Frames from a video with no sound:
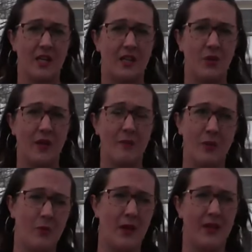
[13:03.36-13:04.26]
You can
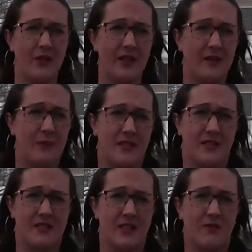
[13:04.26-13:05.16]
put water in it, but it
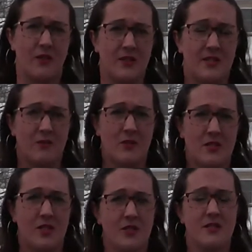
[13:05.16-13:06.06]
doesn't give you the same
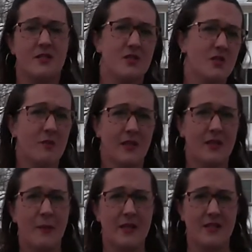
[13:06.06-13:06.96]
results. So it really
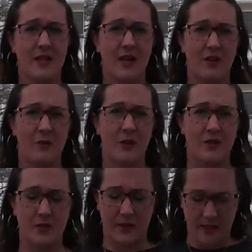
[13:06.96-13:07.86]
depends on how you want
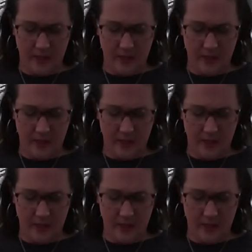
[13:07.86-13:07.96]
to do it.